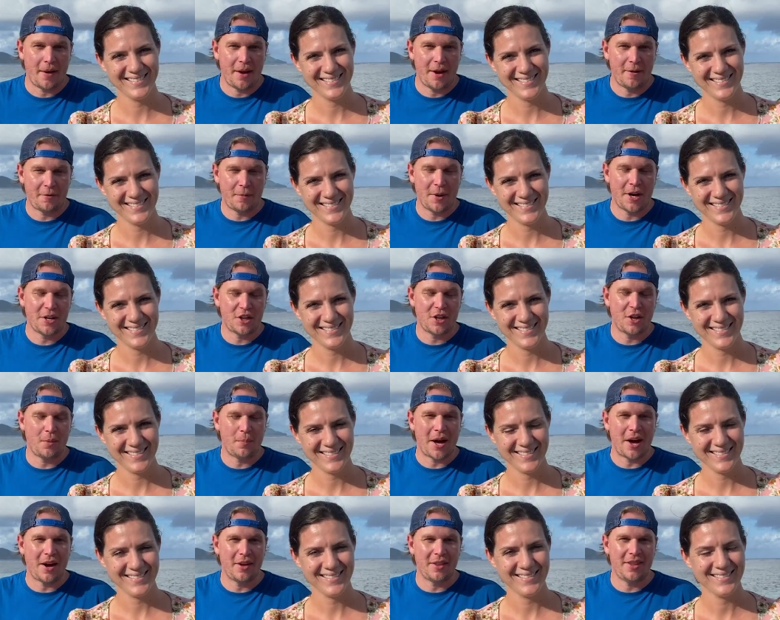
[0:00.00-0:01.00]
Speaker 1: information
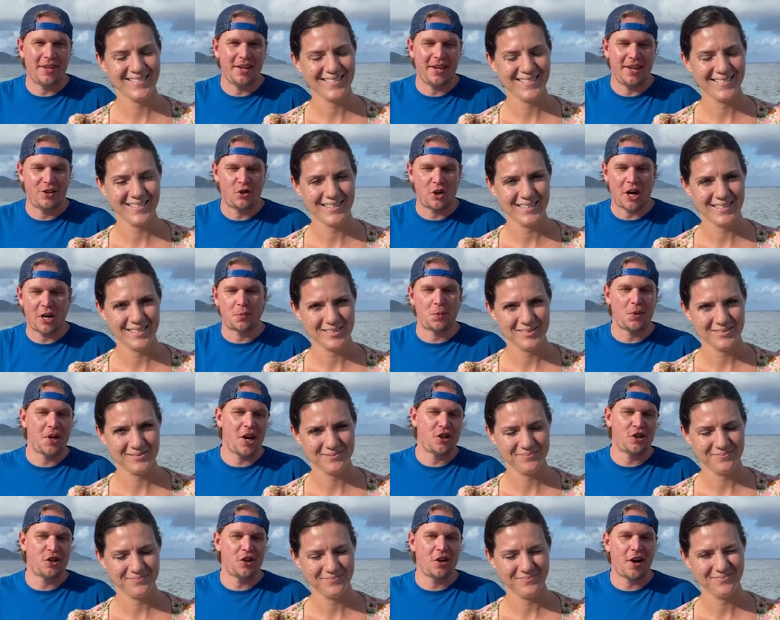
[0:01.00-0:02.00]
about the
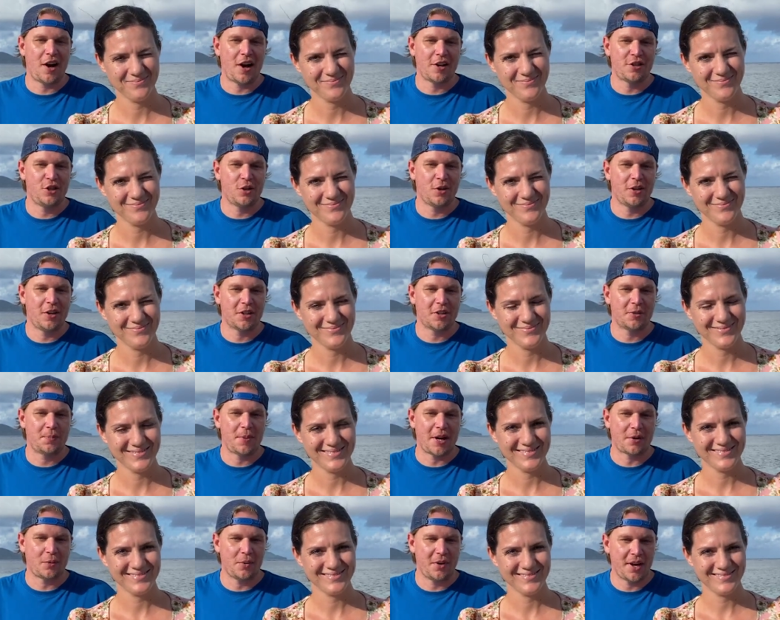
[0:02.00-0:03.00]
transportation costs you can
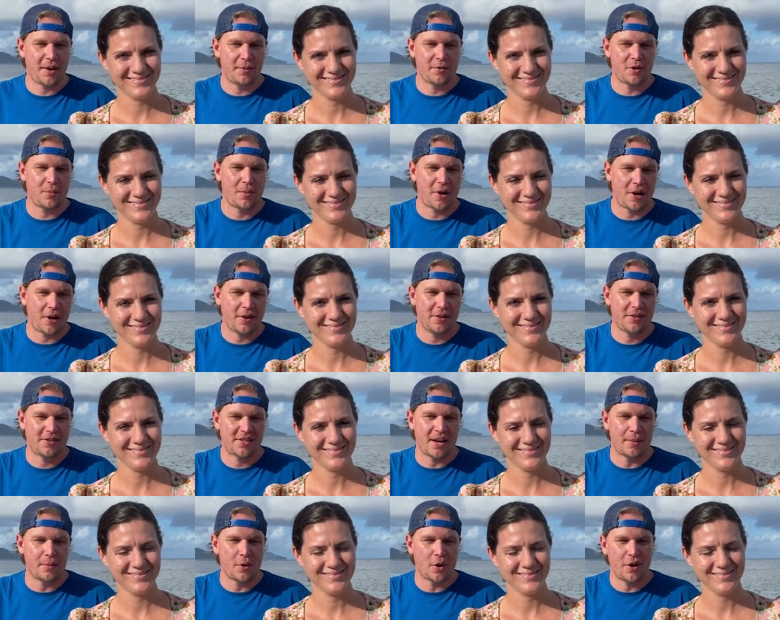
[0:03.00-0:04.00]
expect when you come to American
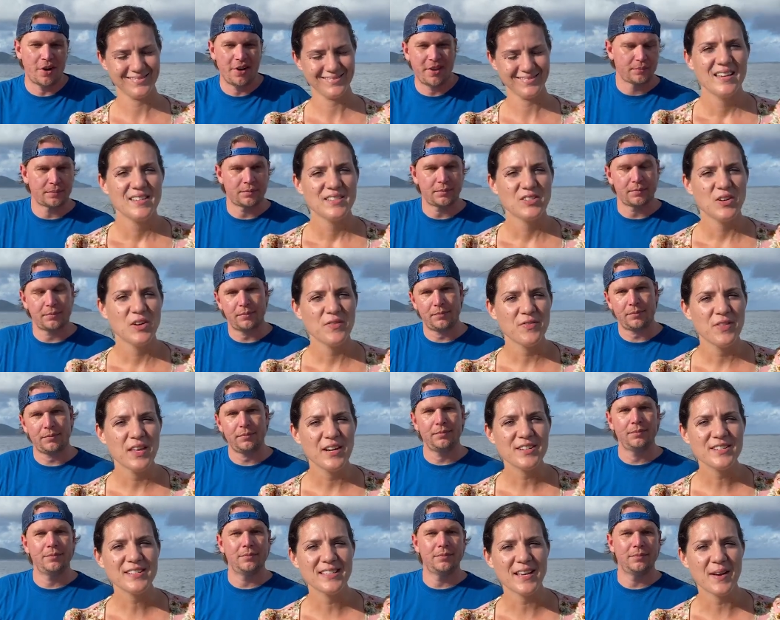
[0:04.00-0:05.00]
Samoa.
Speaker 2: So if
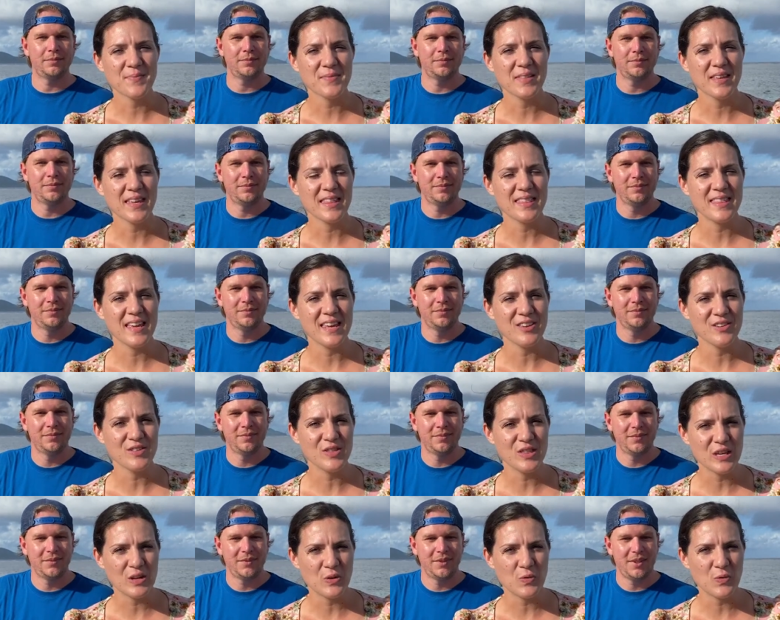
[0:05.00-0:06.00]
there's something that you
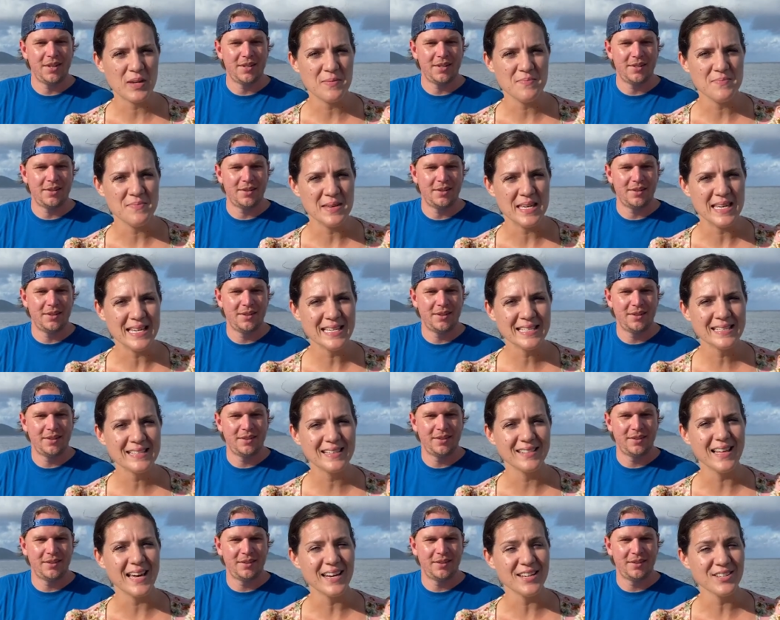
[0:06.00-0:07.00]
think we
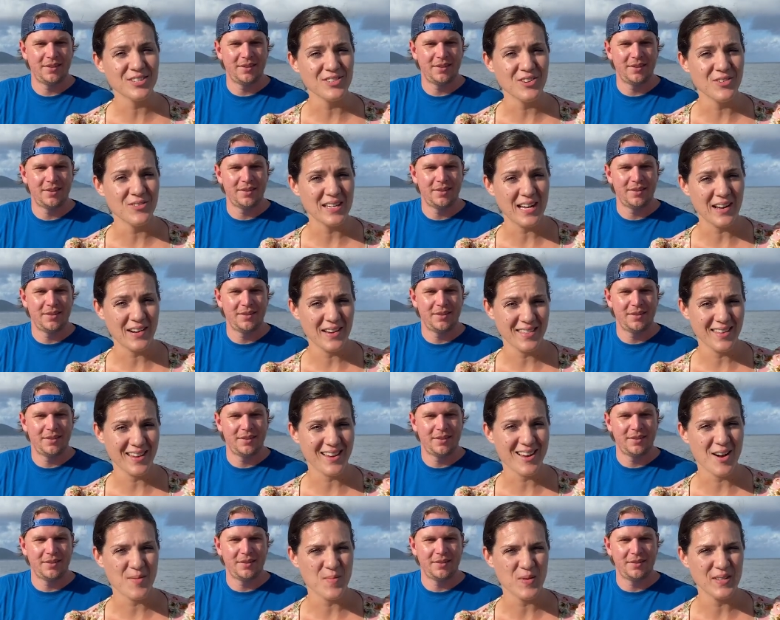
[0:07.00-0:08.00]
missed, let us know down in the
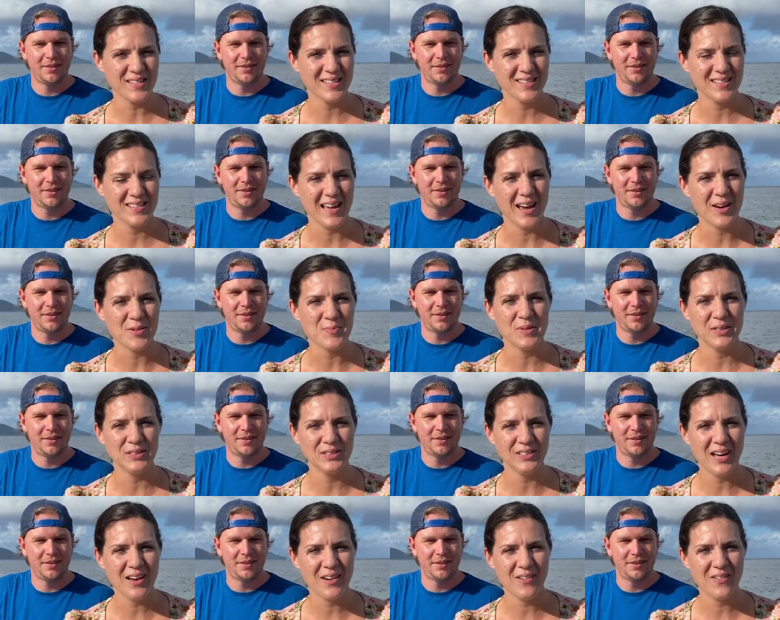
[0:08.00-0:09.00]
comments down
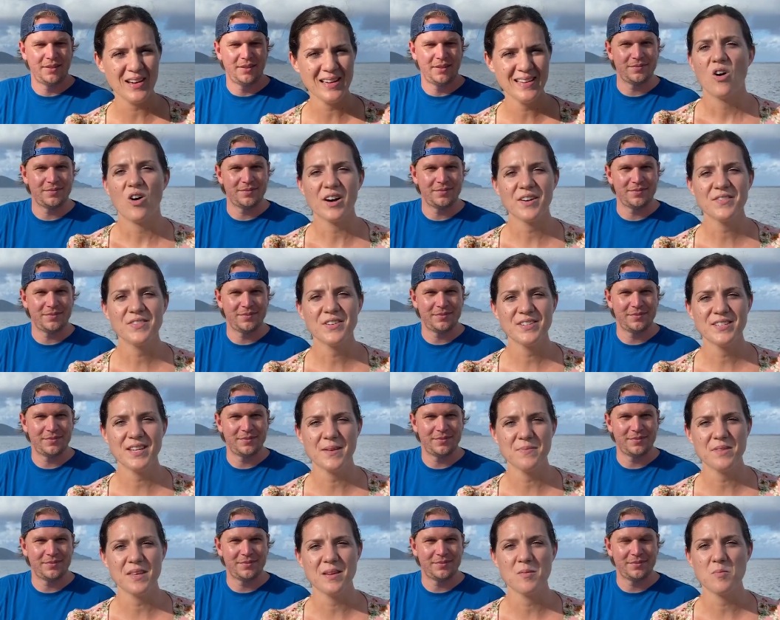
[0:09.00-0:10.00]
below. Or if there's
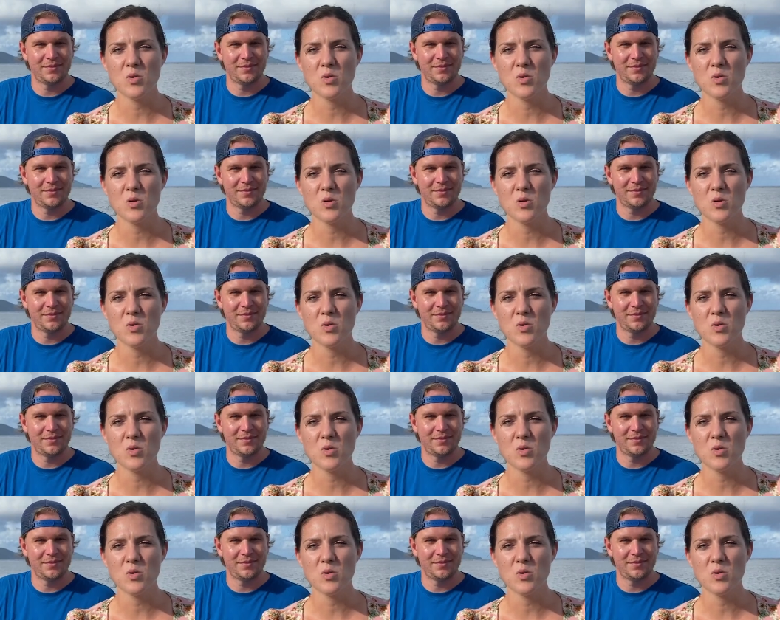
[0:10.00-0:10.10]
something